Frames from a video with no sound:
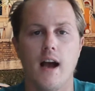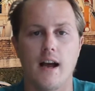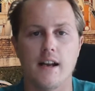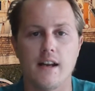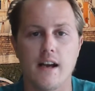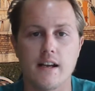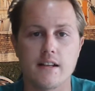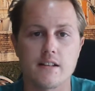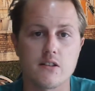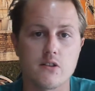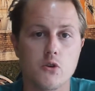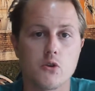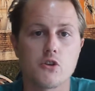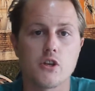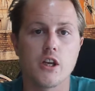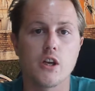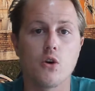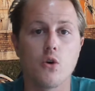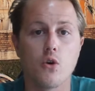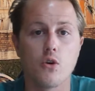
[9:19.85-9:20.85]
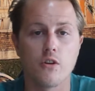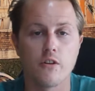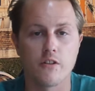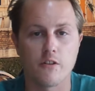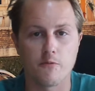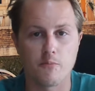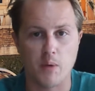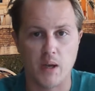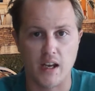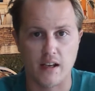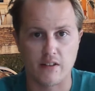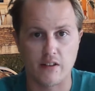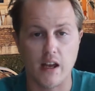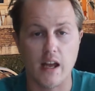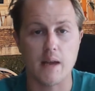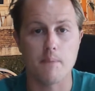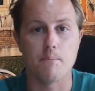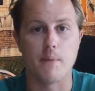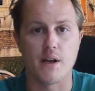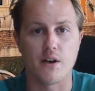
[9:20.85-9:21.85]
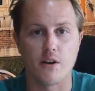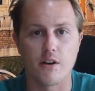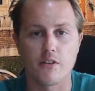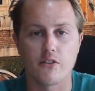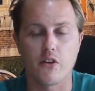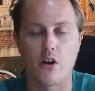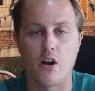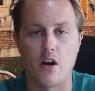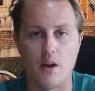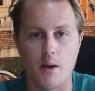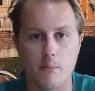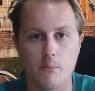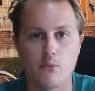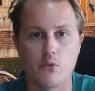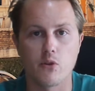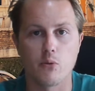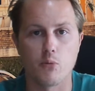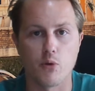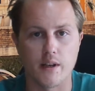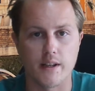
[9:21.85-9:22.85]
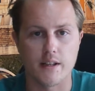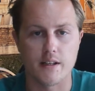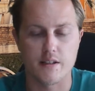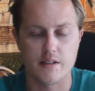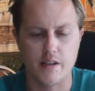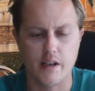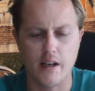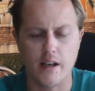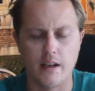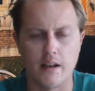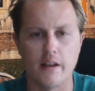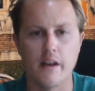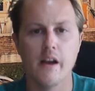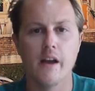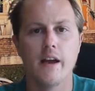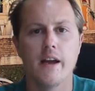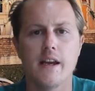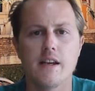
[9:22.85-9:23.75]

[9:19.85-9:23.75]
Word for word: and as such he couldn't have picked a better time to bring this in.